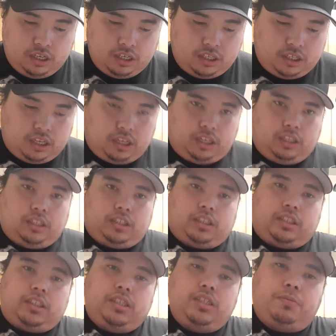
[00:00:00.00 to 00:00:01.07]
take a look
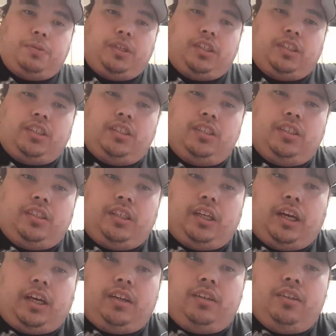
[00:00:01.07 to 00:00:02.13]
at these beauties. Look at
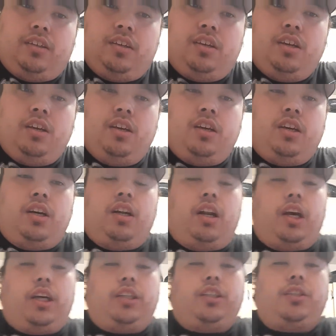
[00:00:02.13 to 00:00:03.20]
that.
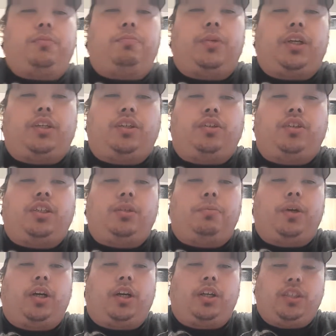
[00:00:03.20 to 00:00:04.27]
Nice, big, juicy
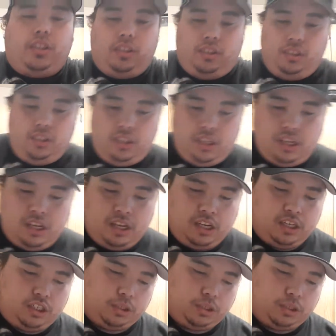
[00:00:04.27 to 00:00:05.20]
burgers. It's